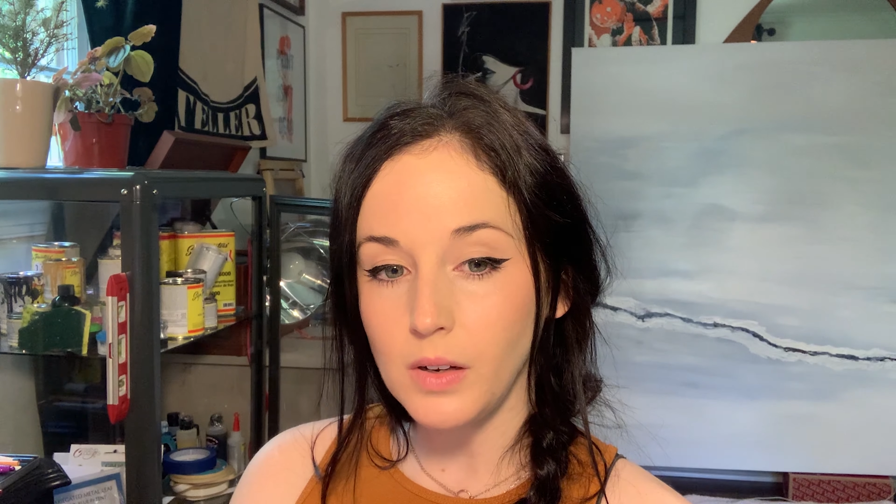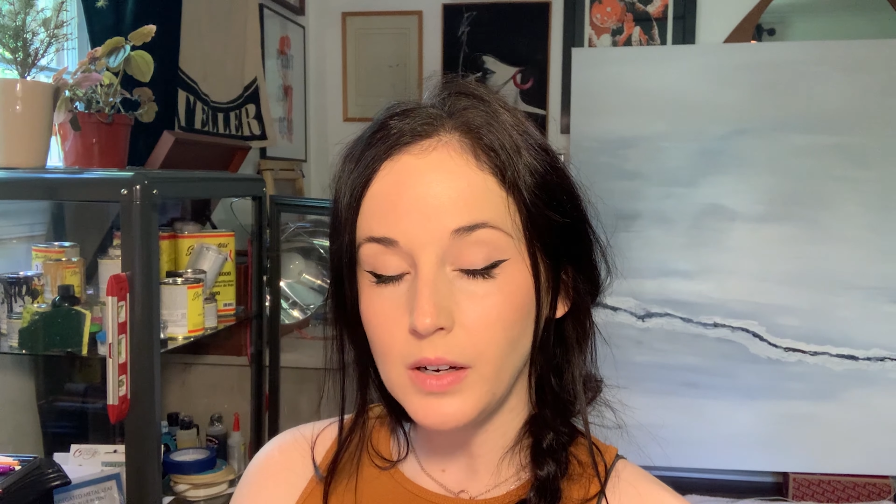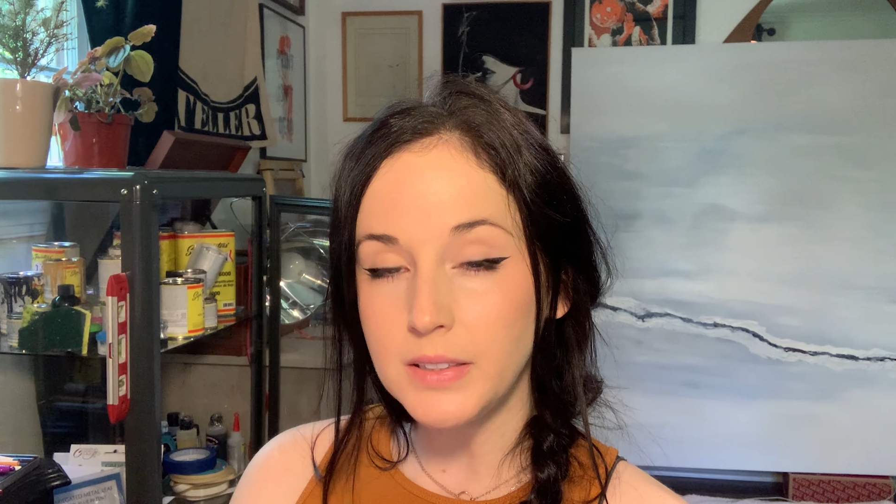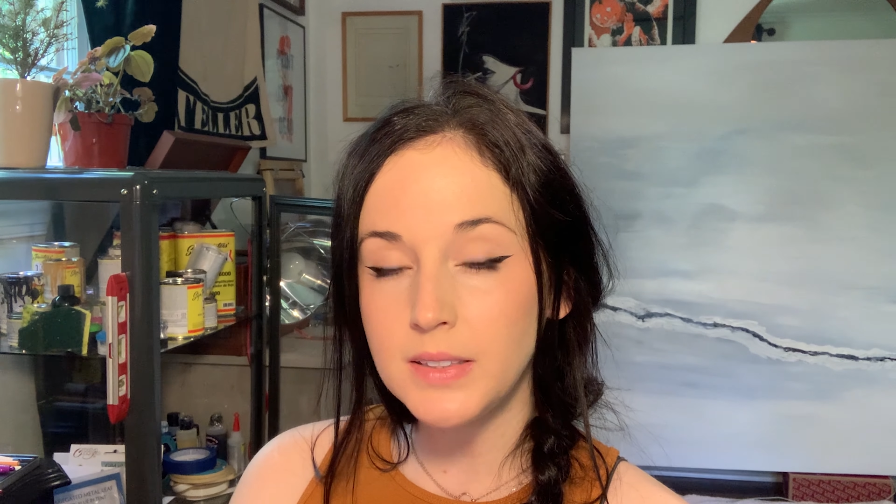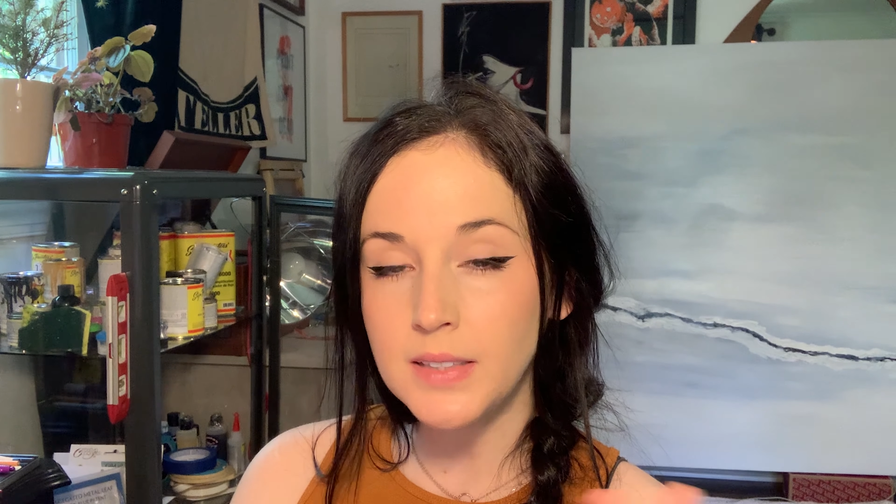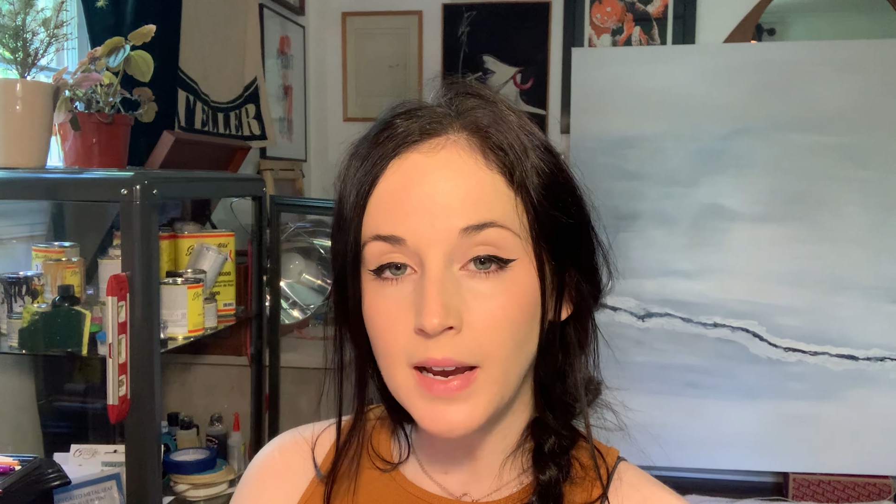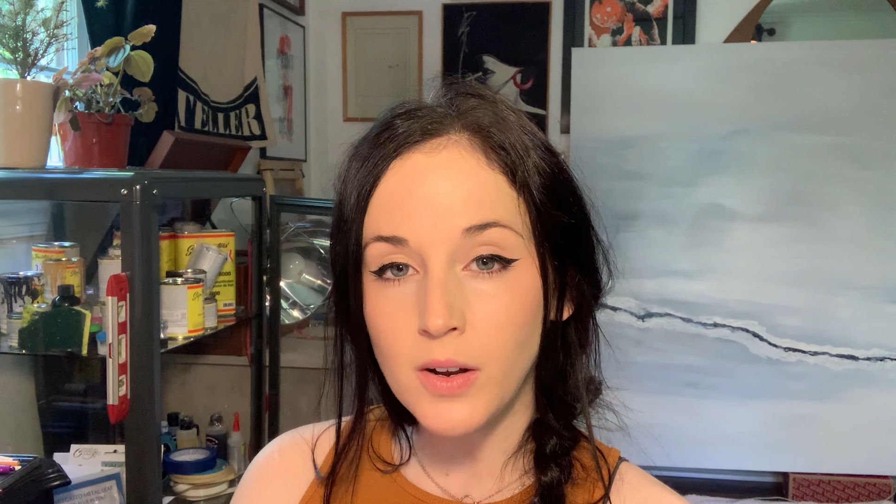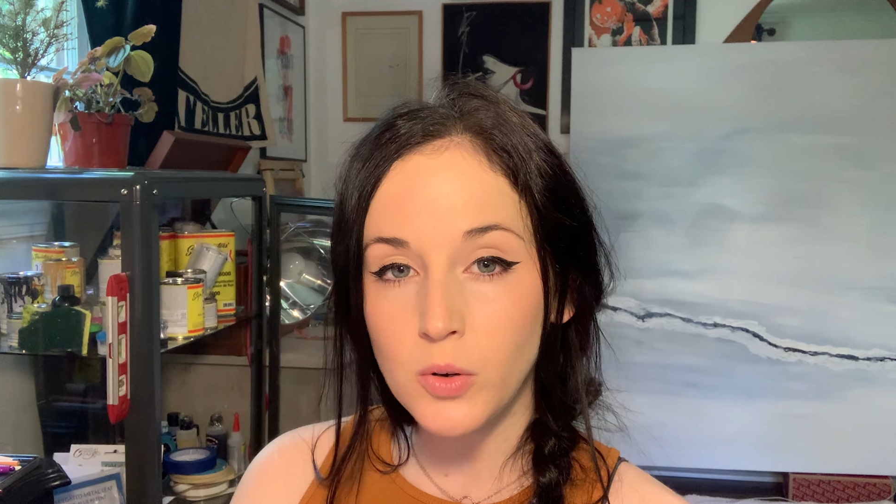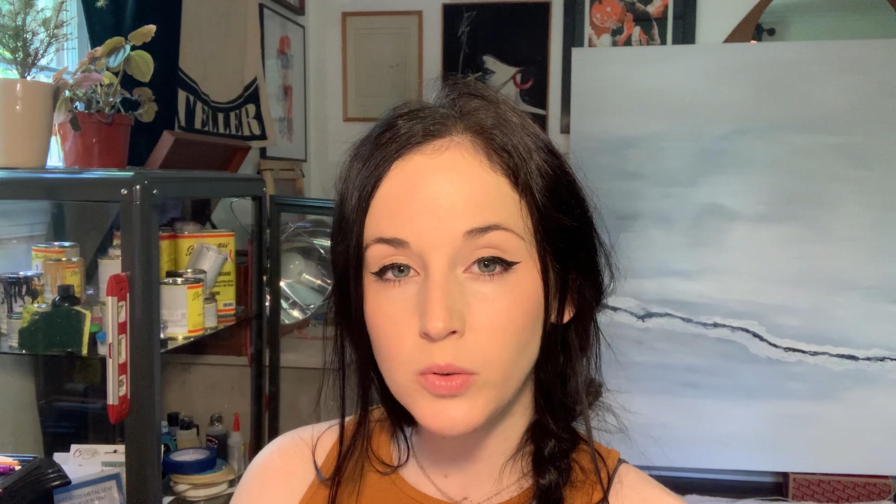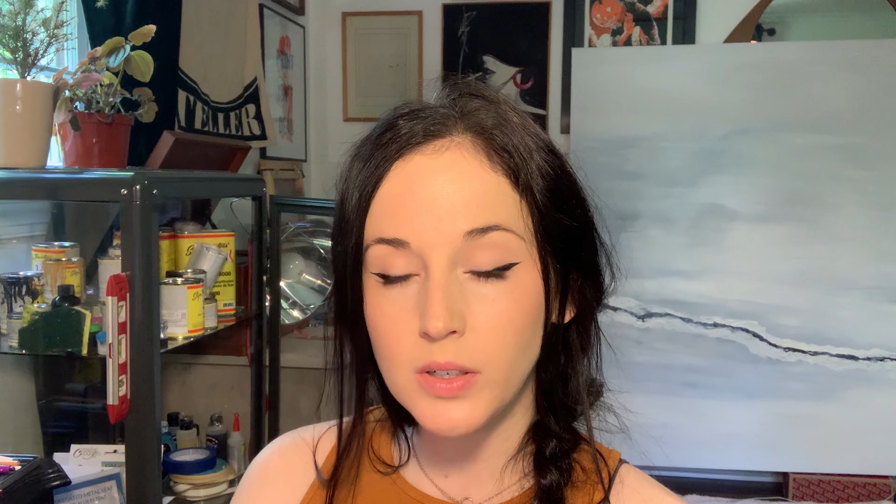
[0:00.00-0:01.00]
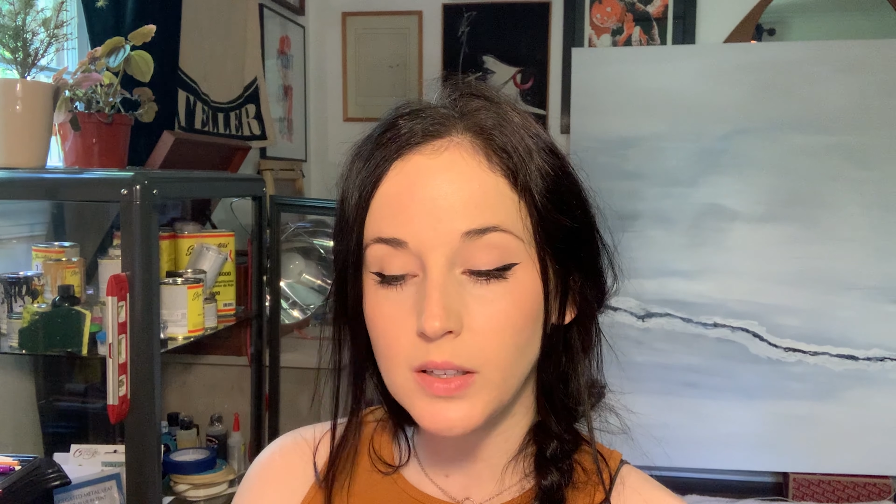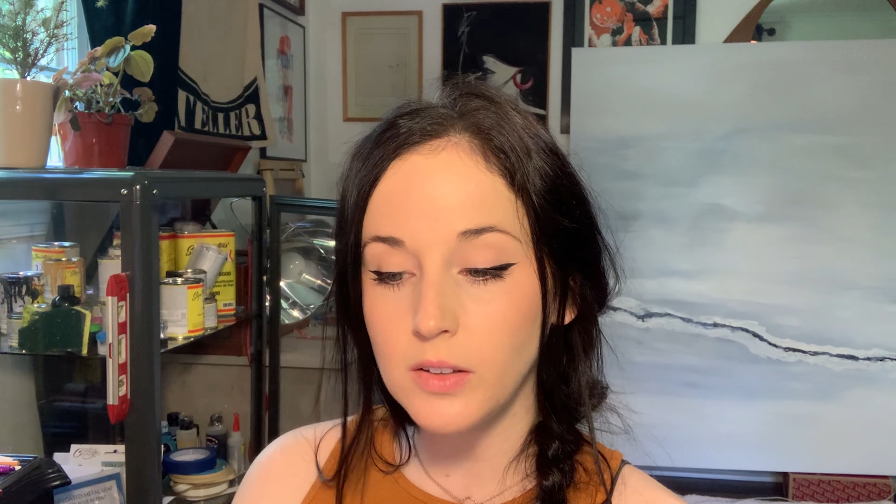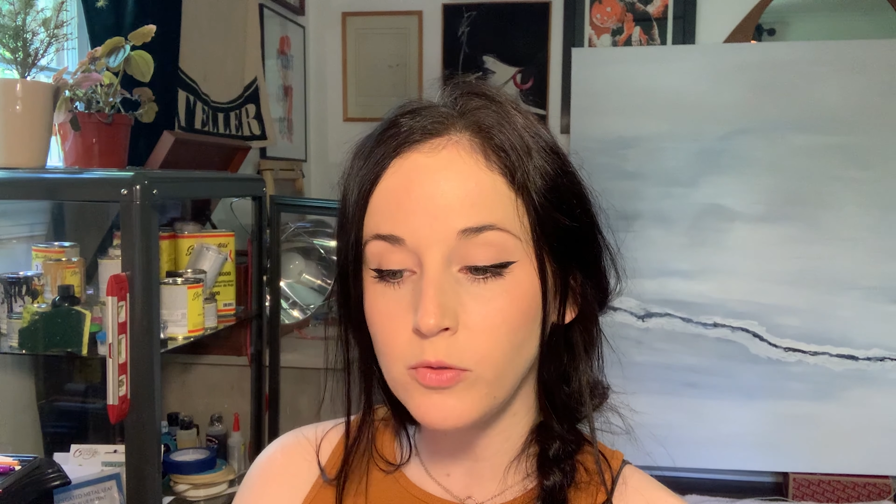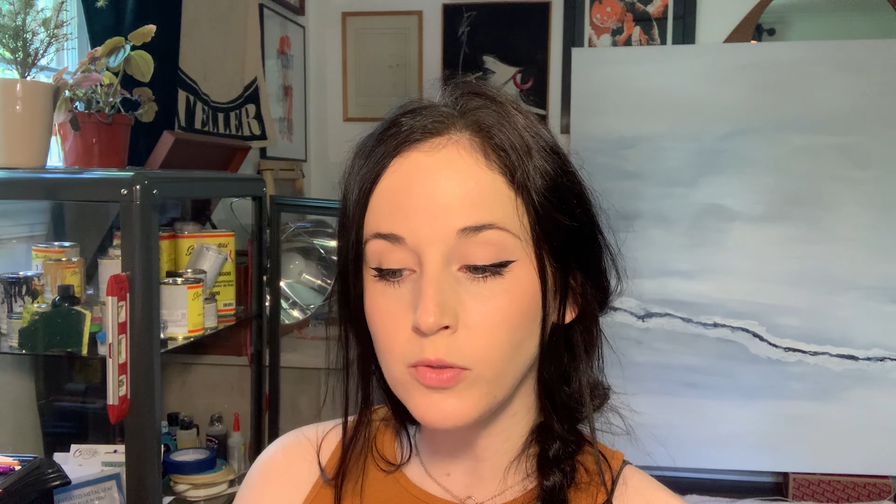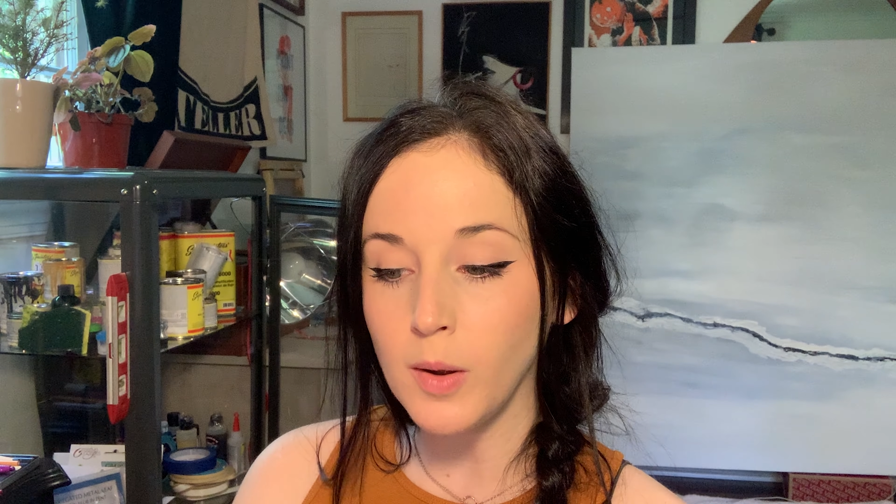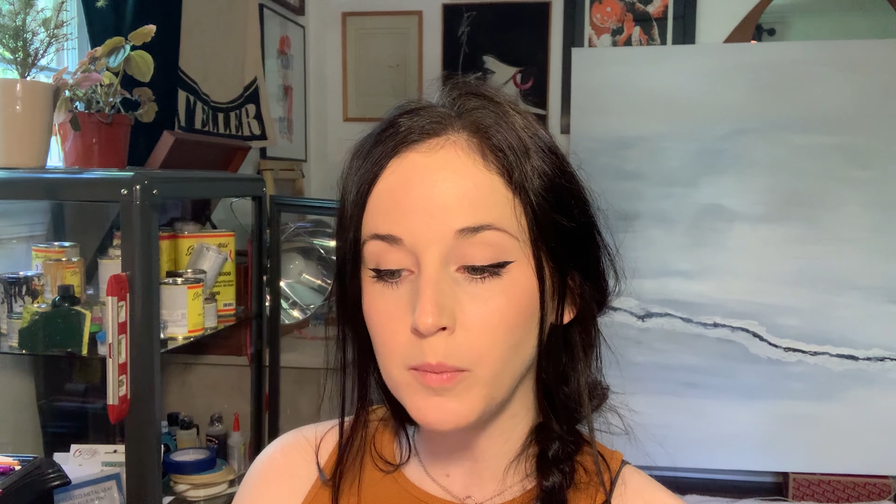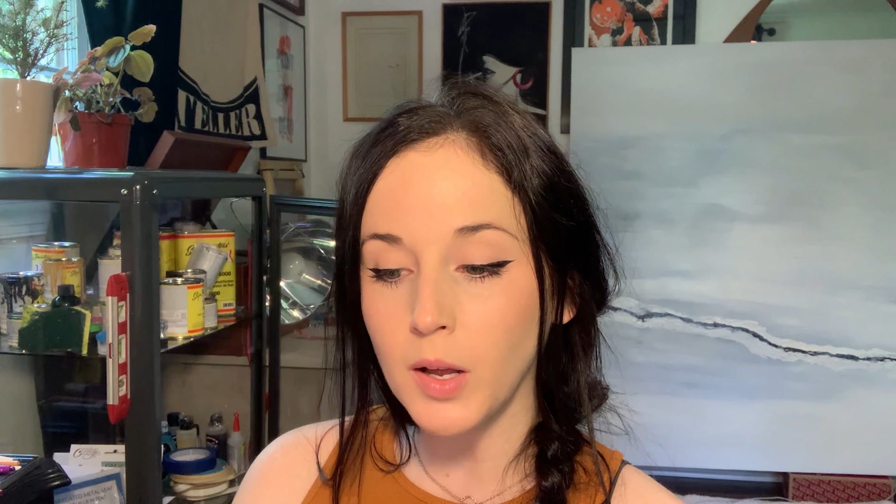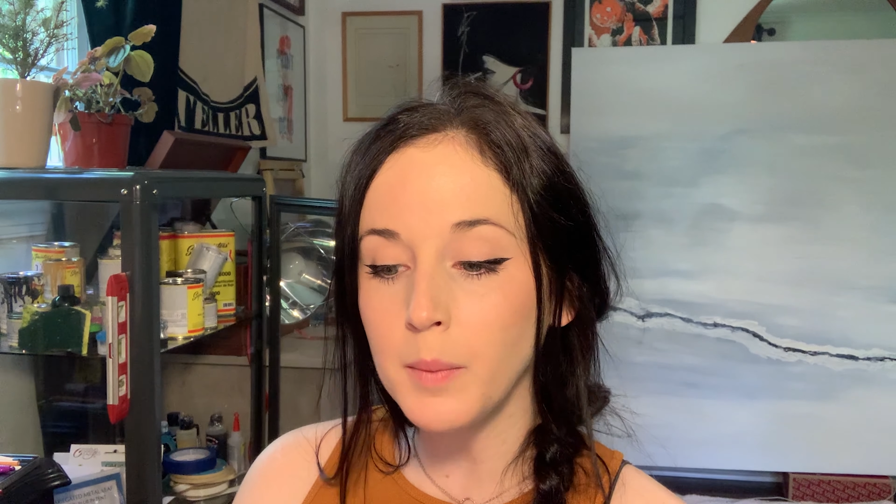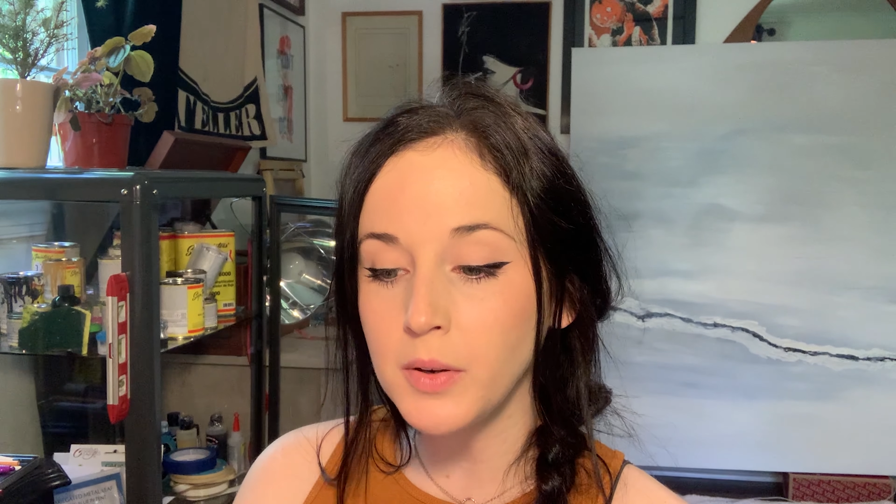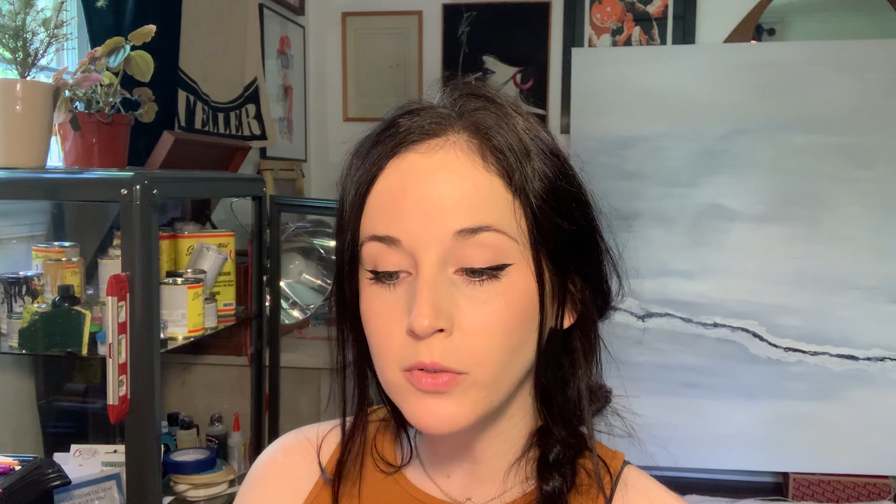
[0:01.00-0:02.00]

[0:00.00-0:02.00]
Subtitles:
sound coming